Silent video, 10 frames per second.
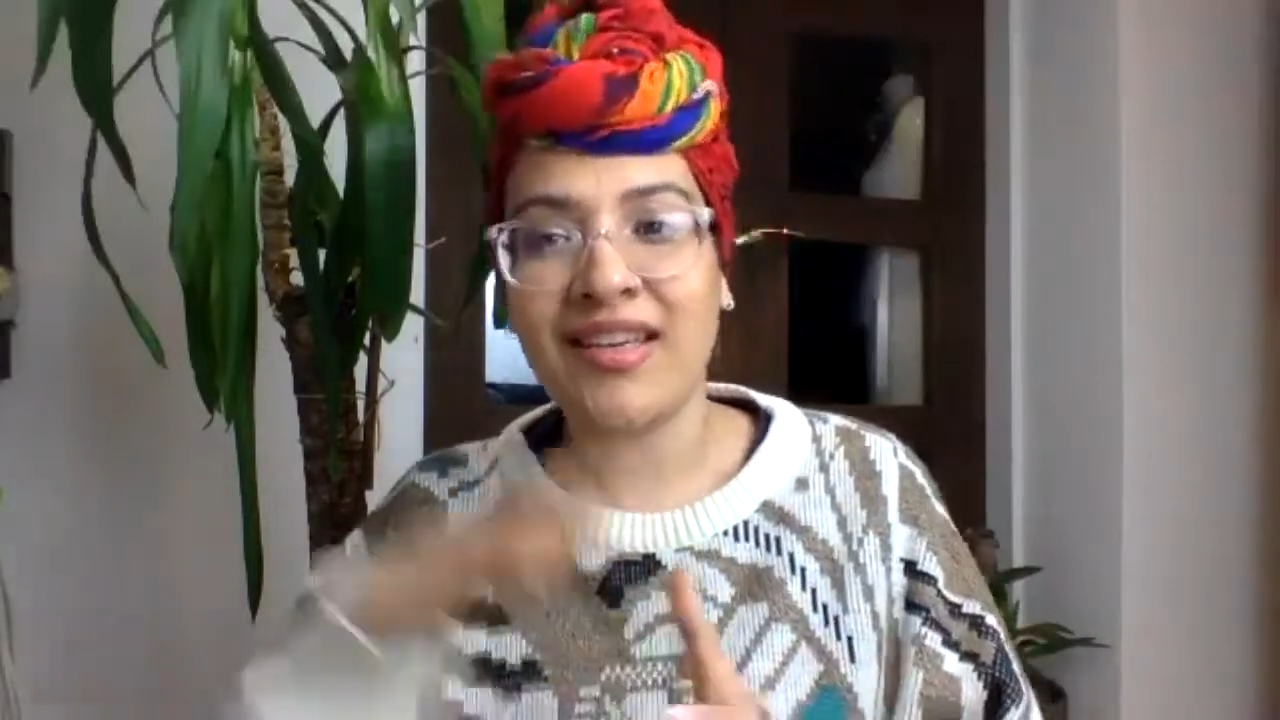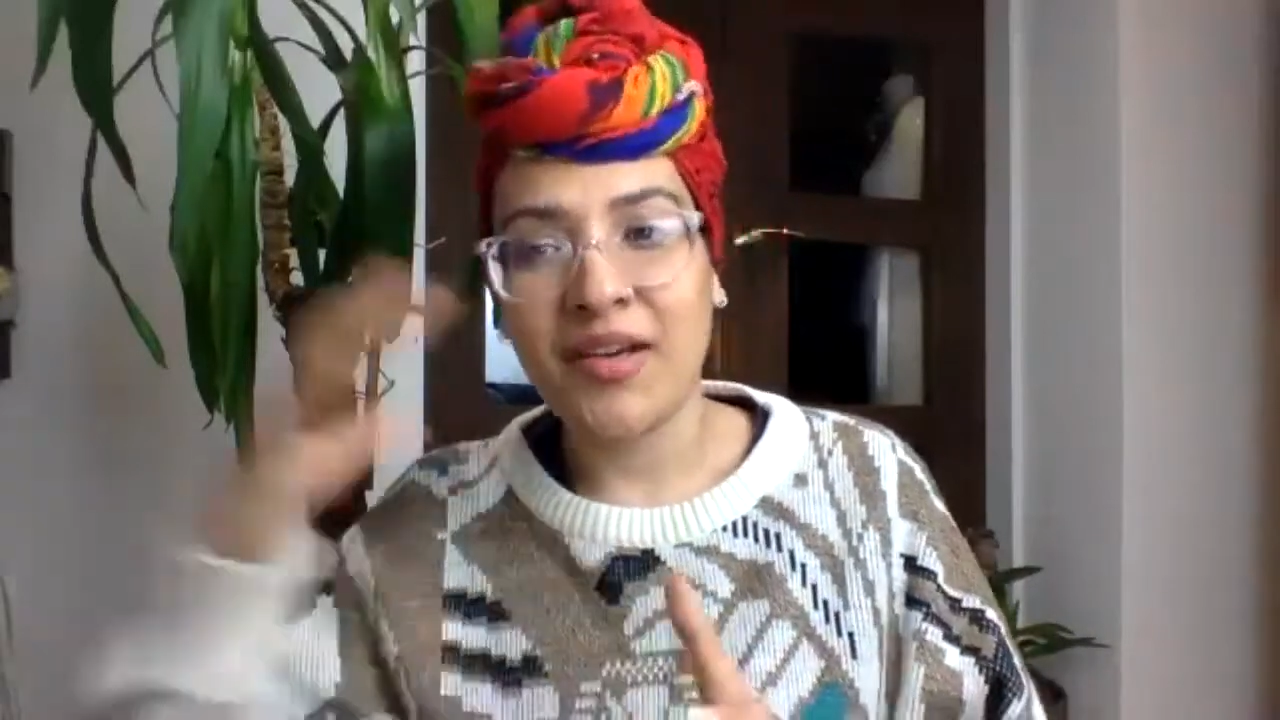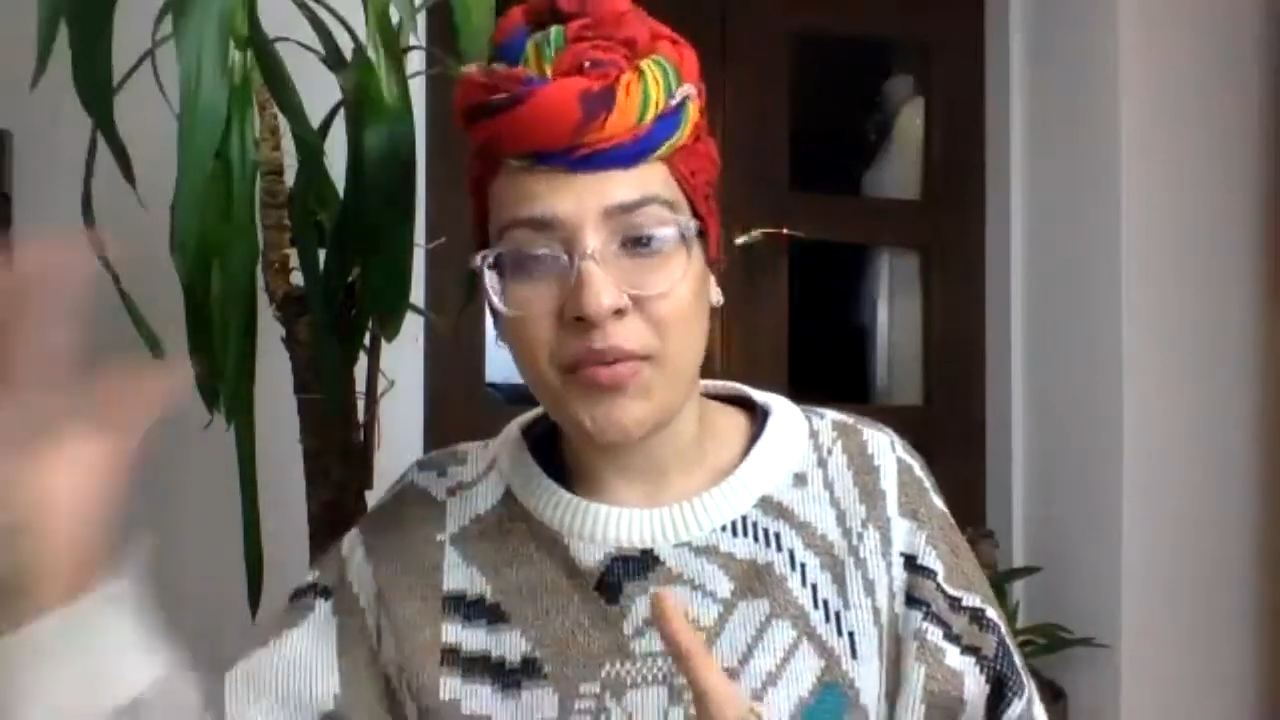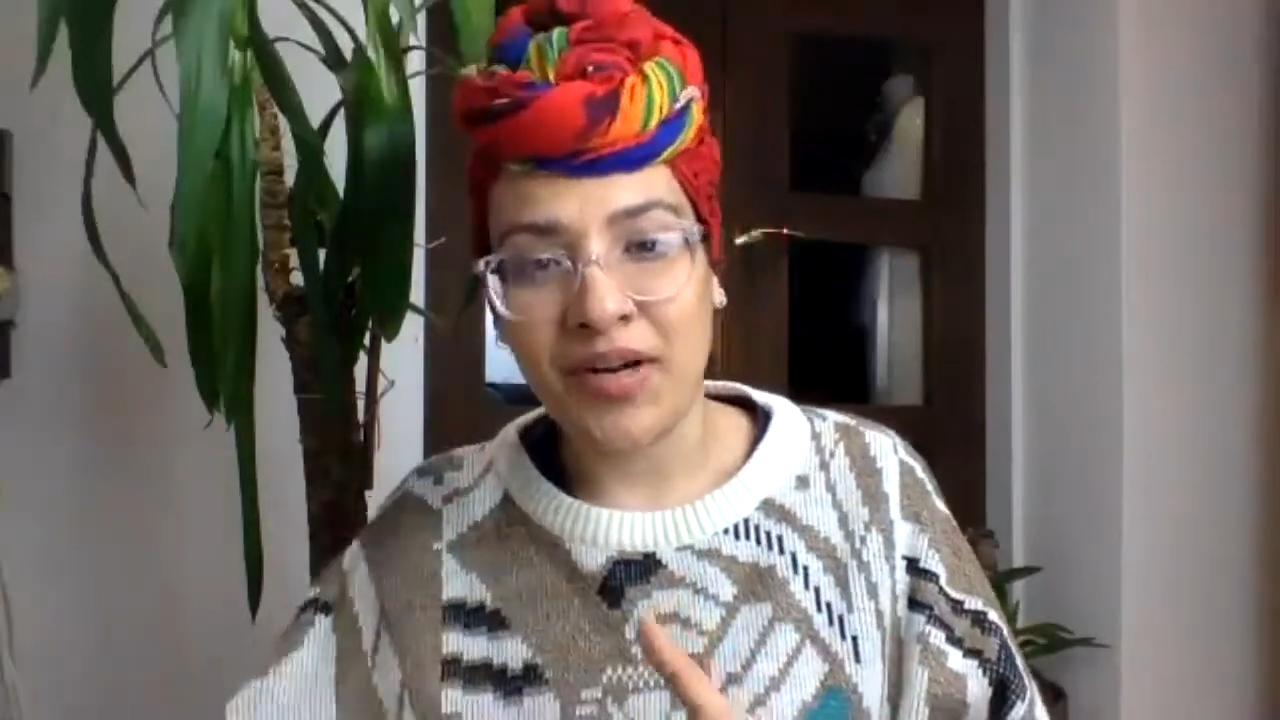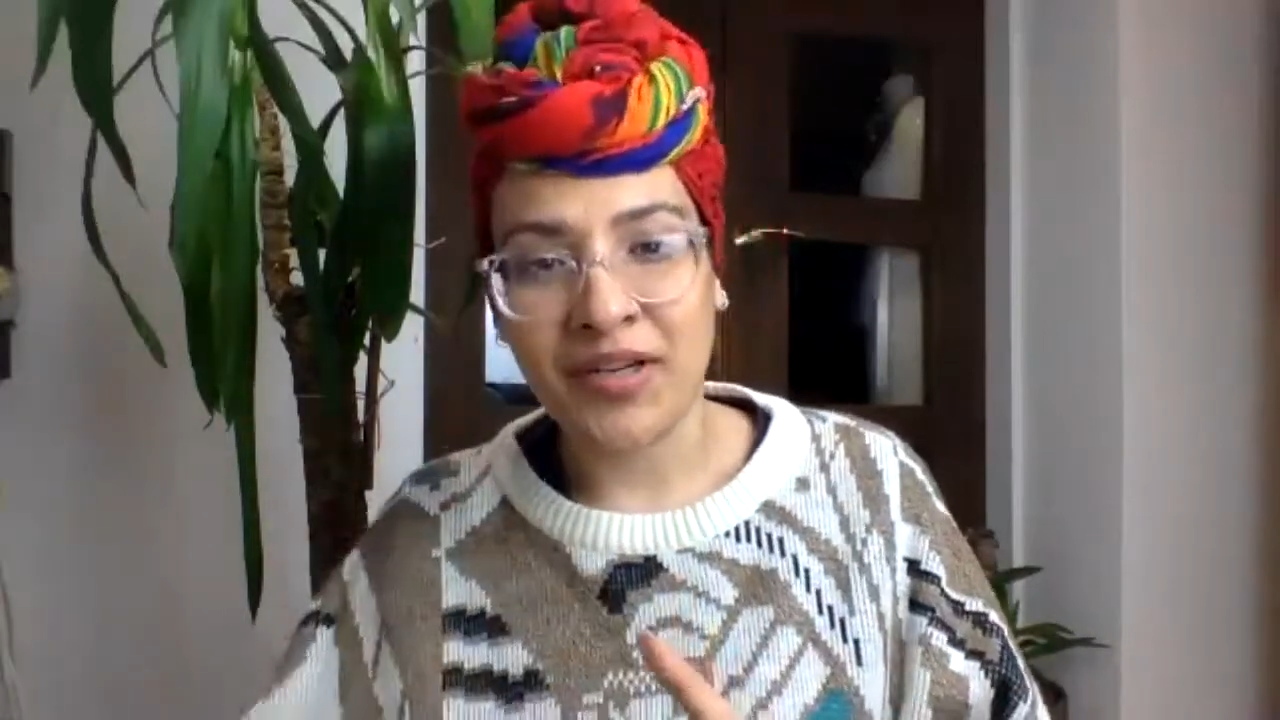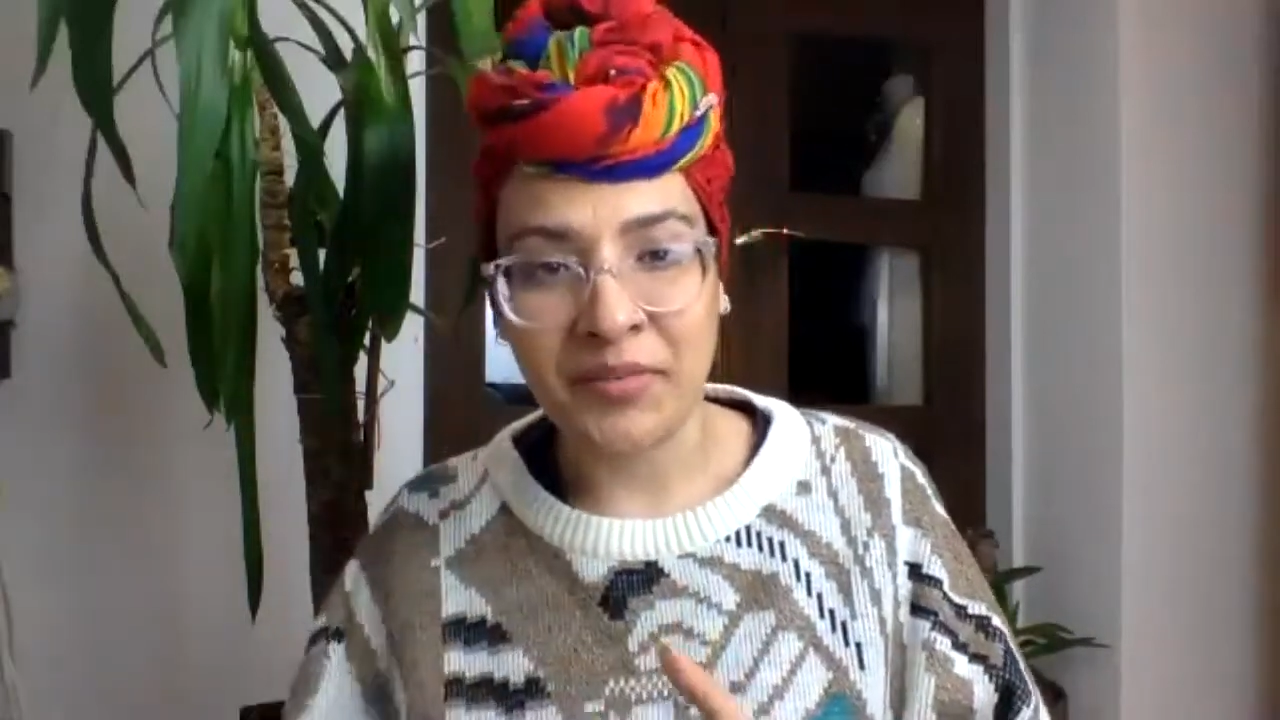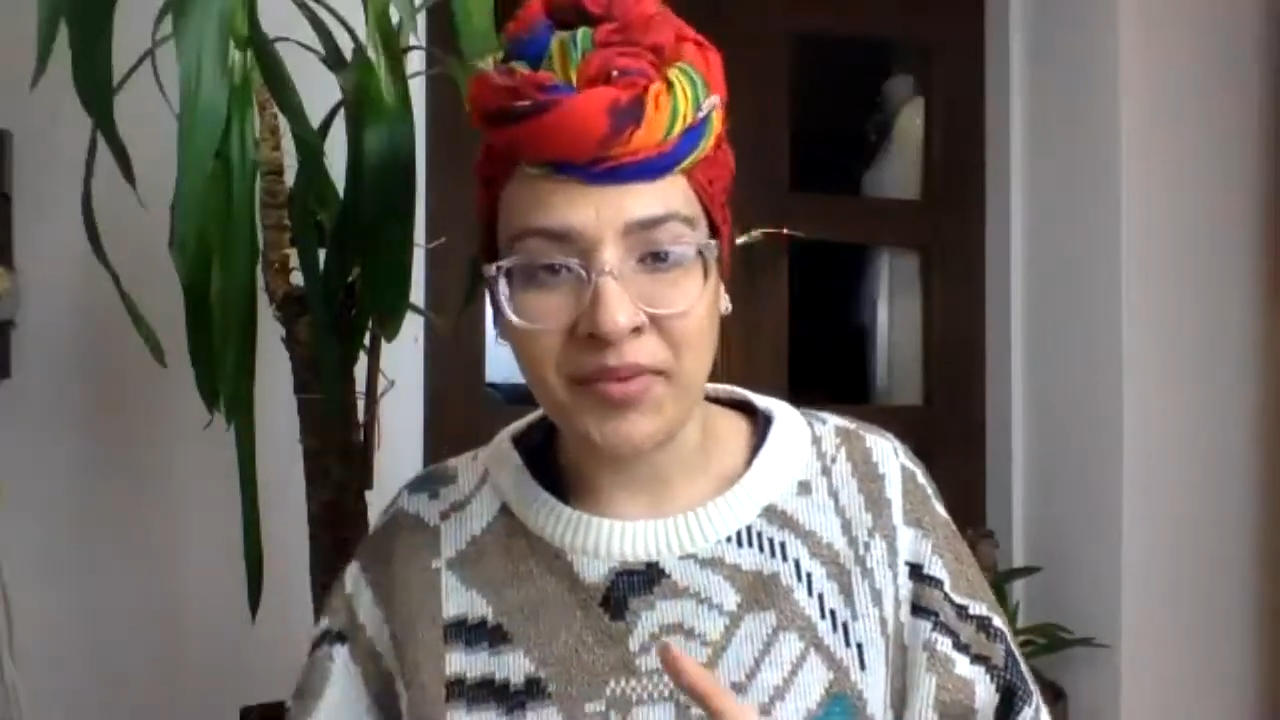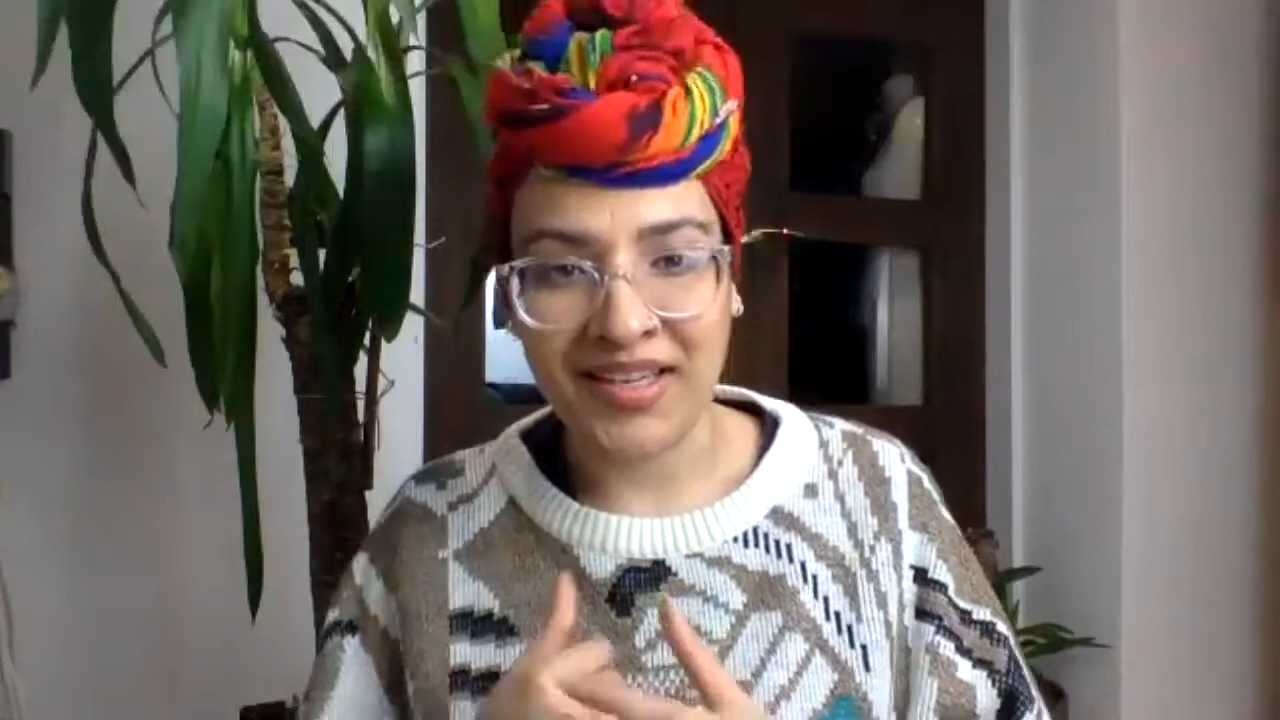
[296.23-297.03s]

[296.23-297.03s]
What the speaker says: welcoming a